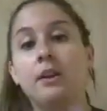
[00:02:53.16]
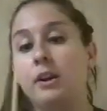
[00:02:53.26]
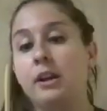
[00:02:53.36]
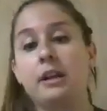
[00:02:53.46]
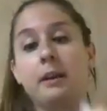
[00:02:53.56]

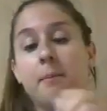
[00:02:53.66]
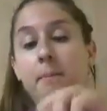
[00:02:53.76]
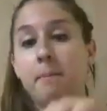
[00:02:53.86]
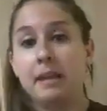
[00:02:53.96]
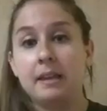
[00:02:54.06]
you're gonna
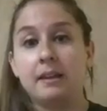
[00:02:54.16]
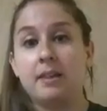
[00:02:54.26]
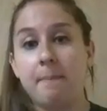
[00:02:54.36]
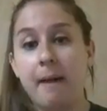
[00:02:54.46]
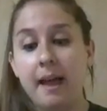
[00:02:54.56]
peel
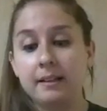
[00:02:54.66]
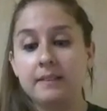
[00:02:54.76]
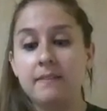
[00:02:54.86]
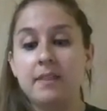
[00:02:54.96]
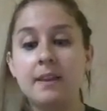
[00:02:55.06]
the backs
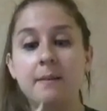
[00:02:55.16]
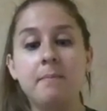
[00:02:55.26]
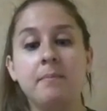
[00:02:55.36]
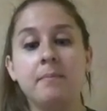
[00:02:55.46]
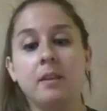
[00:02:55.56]
of
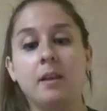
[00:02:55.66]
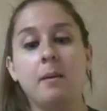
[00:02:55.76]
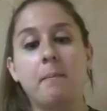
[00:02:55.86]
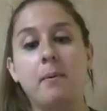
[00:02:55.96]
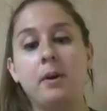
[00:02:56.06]
them,
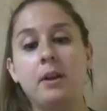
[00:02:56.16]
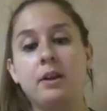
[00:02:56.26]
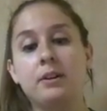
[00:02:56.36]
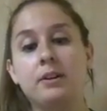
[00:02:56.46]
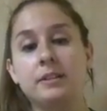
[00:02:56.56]
put
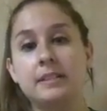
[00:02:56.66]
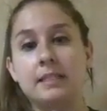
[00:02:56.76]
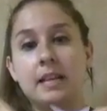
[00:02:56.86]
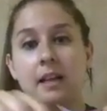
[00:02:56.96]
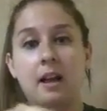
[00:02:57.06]
your
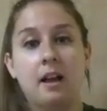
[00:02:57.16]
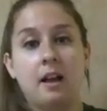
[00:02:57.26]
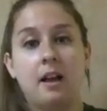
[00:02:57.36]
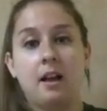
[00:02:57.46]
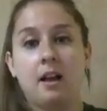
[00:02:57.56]
stick
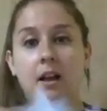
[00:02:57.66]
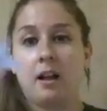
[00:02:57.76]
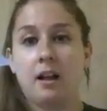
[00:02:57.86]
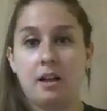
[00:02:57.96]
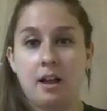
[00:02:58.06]

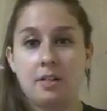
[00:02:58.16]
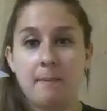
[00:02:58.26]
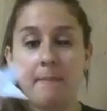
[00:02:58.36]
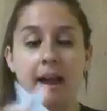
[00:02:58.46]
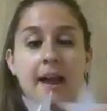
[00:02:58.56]
on the
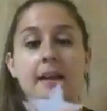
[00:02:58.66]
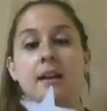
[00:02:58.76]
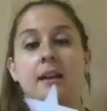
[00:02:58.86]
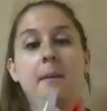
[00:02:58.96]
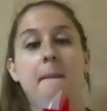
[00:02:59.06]

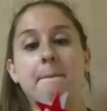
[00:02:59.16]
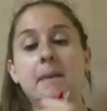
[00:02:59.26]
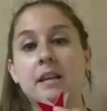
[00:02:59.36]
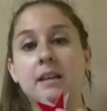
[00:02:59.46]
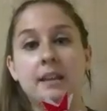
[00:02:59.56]
back,
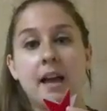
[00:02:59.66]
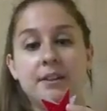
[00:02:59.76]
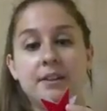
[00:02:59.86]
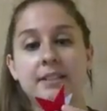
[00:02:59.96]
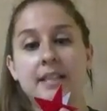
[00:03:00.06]
peel the
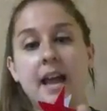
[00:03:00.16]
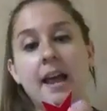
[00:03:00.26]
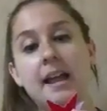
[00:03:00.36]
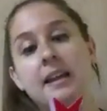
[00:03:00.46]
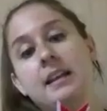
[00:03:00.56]
other
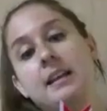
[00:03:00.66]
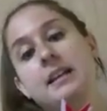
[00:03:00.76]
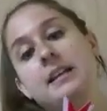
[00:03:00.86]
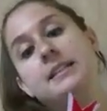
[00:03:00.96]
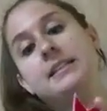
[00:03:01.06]
side,
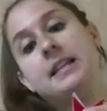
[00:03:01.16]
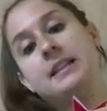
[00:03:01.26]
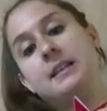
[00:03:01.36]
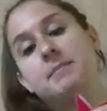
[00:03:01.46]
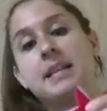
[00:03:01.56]
stick
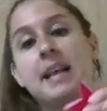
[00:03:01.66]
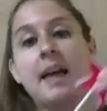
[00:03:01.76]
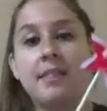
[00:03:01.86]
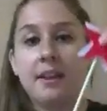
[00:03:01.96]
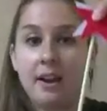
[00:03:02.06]
them
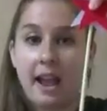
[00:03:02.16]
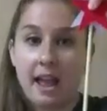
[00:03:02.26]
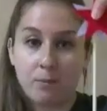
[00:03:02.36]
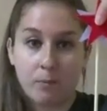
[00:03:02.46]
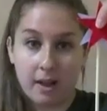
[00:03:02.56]
together,
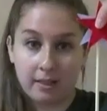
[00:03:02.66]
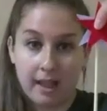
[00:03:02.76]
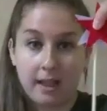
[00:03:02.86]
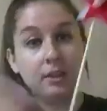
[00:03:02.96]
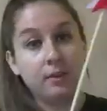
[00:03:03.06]
and
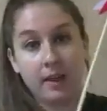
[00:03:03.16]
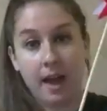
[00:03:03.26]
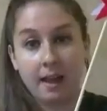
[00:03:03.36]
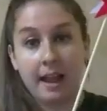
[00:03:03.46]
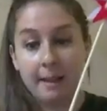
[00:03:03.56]
voila, you
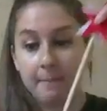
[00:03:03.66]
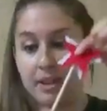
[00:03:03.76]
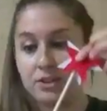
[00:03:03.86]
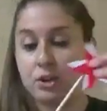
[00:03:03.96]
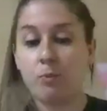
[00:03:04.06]
got a magic